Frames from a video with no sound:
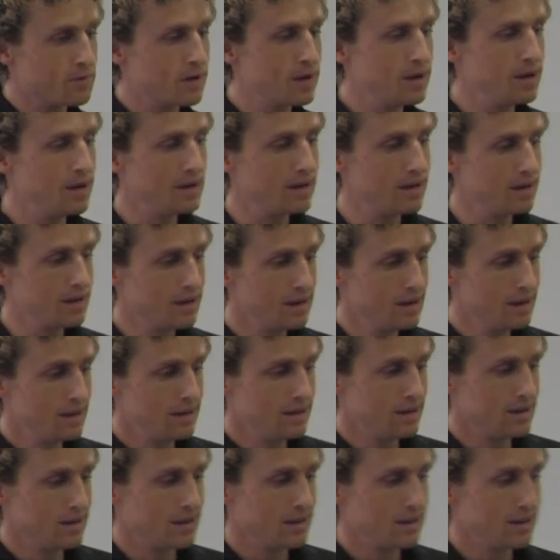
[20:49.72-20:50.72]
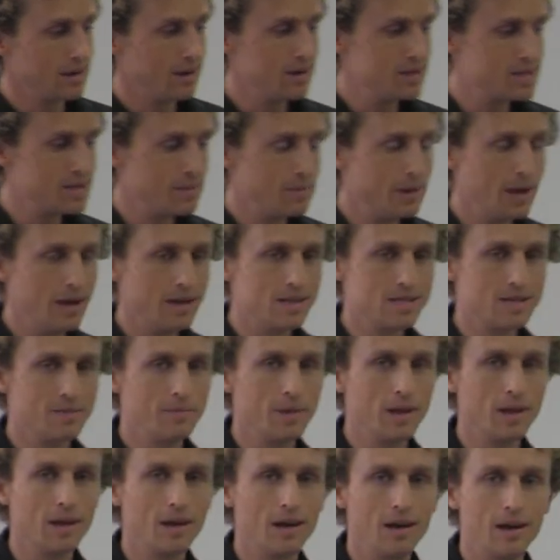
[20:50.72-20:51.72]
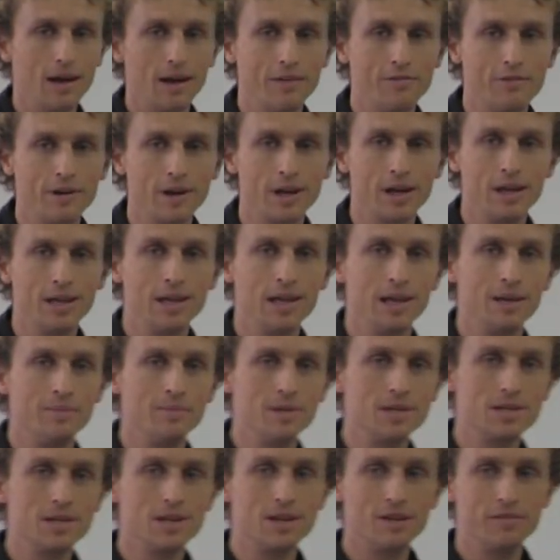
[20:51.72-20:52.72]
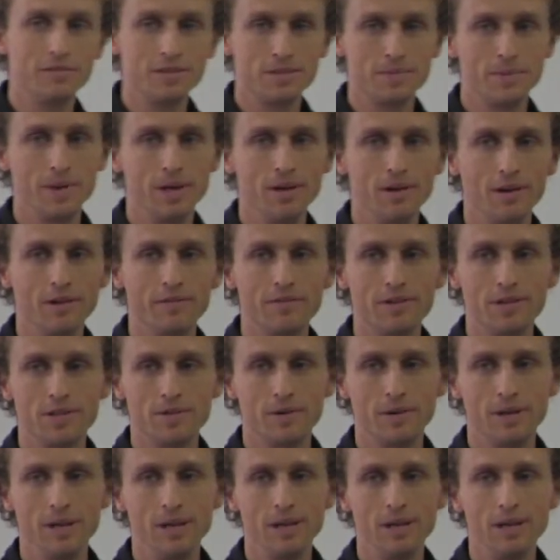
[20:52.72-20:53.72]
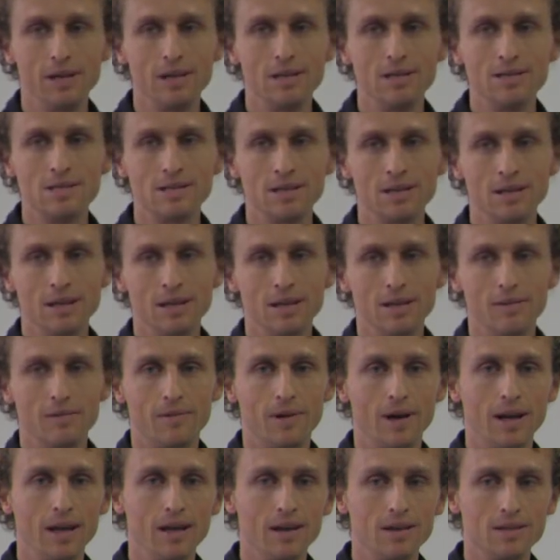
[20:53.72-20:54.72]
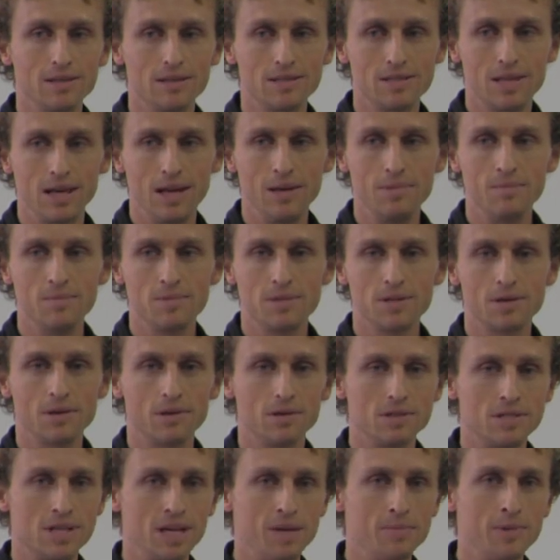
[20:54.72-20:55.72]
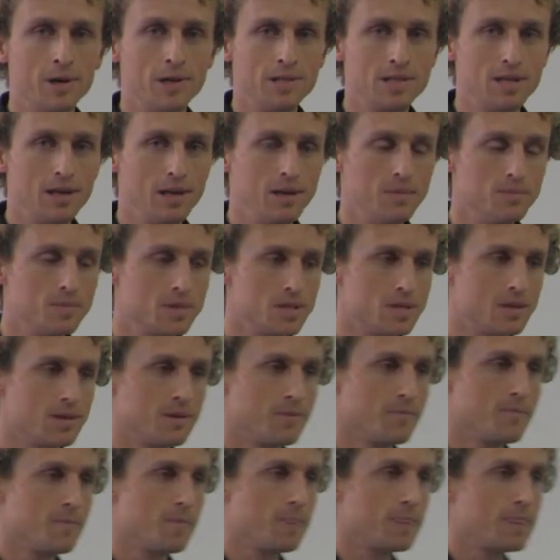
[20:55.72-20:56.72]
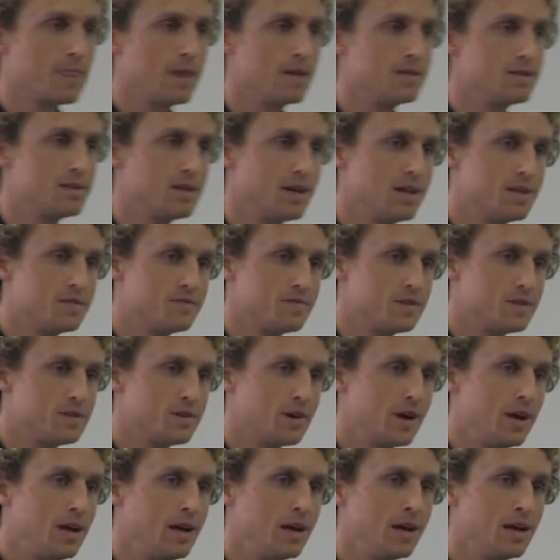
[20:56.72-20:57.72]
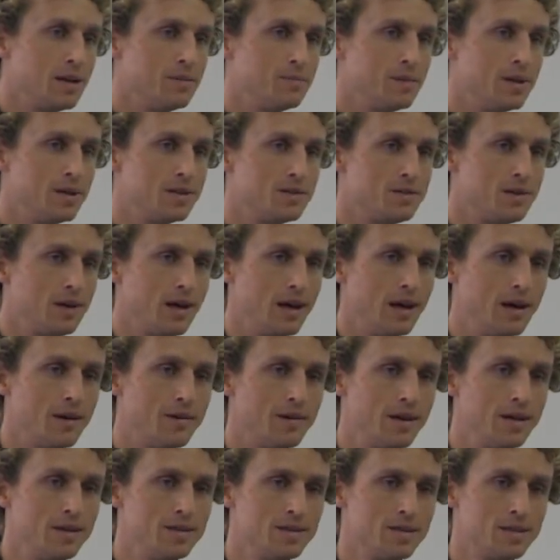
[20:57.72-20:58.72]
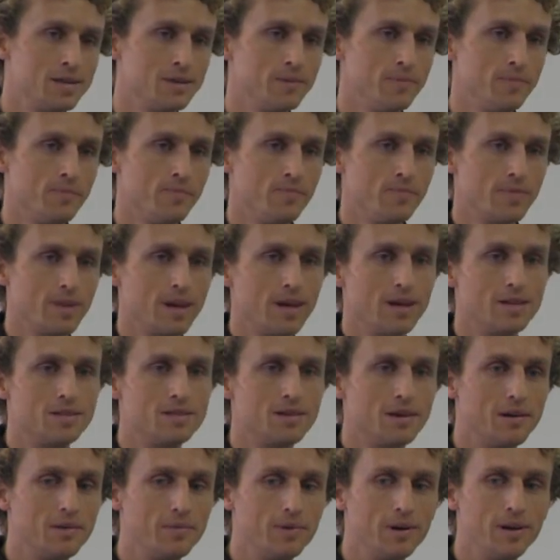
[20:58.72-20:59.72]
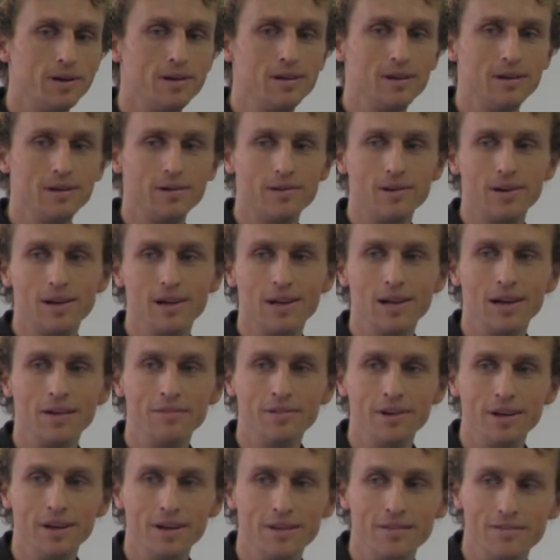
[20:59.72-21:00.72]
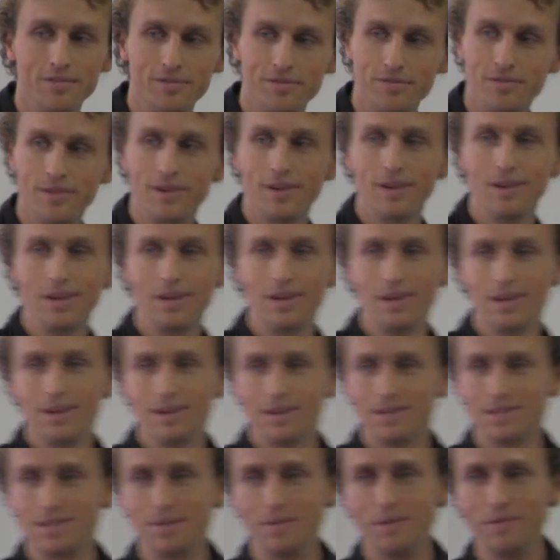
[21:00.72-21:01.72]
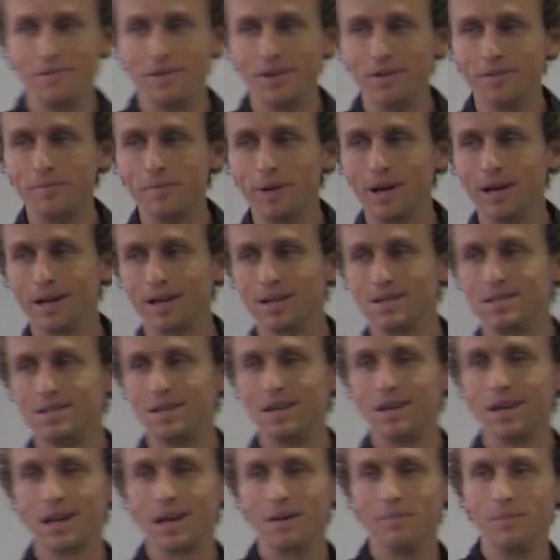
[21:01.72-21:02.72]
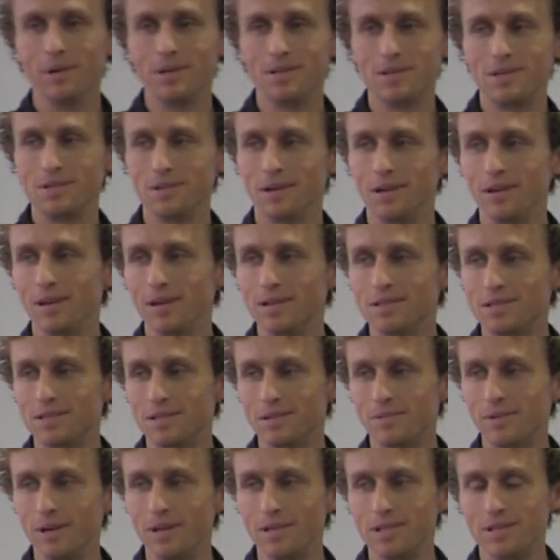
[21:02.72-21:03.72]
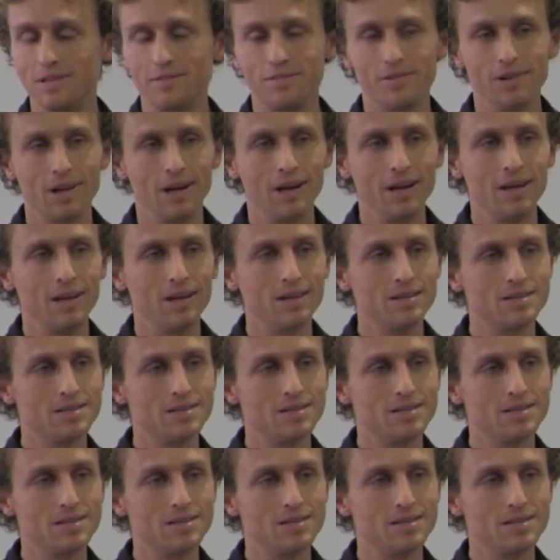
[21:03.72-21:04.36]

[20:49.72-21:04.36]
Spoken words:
We learnt about something that Africa Inland Mission has been doing for 20 years, running teams called TIMO teams, and that stands for Training in Ministry Outreach. And so we'd really love it if some of you might consider coming to join us to reach the Fulani.